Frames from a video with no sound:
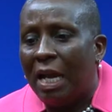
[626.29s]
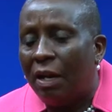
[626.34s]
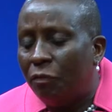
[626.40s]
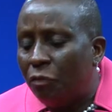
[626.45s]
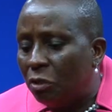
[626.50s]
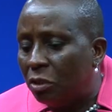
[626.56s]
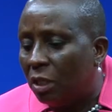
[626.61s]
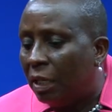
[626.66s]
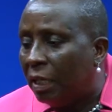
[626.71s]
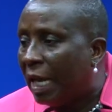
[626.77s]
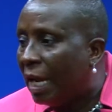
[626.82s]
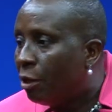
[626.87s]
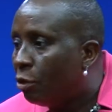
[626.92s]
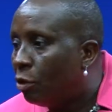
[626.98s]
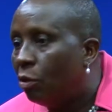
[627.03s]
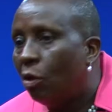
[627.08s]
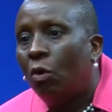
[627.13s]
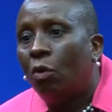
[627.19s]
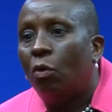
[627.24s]
have you done? I
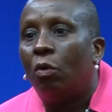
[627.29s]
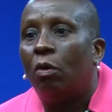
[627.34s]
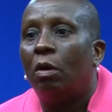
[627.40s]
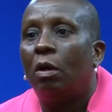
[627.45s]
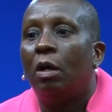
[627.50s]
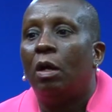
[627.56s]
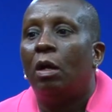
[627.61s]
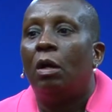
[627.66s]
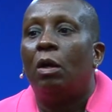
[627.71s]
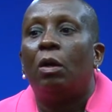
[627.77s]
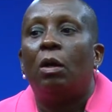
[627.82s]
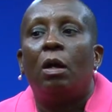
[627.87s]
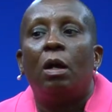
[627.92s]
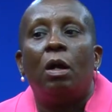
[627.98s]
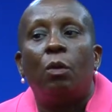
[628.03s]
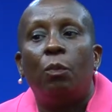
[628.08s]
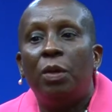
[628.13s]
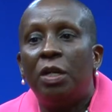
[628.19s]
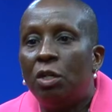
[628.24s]
know.
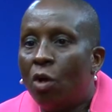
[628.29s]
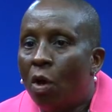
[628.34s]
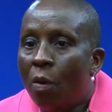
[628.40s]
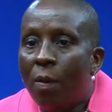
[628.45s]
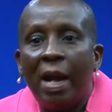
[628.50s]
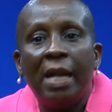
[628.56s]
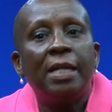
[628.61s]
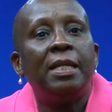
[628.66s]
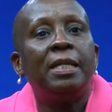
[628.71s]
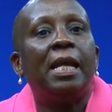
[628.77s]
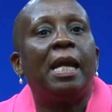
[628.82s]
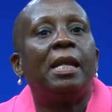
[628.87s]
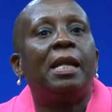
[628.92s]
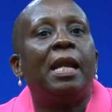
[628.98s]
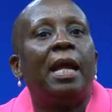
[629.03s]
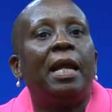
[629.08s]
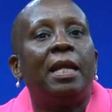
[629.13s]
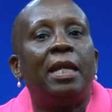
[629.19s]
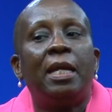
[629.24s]
We know what the
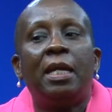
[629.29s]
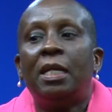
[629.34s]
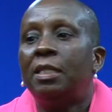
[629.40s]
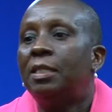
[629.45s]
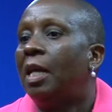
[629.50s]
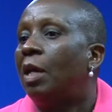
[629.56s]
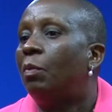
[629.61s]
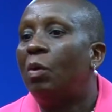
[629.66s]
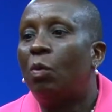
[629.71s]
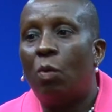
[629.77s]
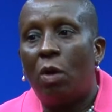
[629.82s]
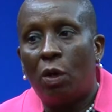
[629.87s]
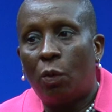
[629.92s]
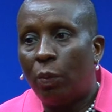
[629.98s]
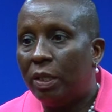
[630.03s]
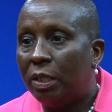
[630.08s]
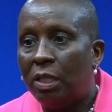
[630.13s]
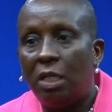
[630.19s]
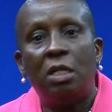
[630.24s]
deadline is and we work
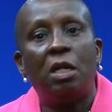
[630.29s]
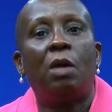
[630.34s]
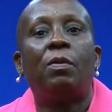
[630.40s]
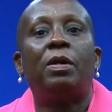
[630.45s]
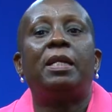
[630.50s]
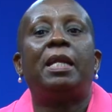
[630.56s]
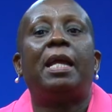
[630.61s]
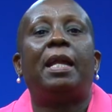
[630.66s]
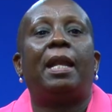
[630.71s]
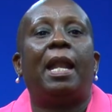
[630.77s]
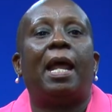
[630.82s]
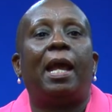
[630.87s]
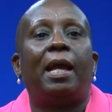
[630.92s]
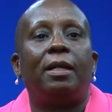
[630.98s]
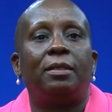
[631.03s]
within our deadlines.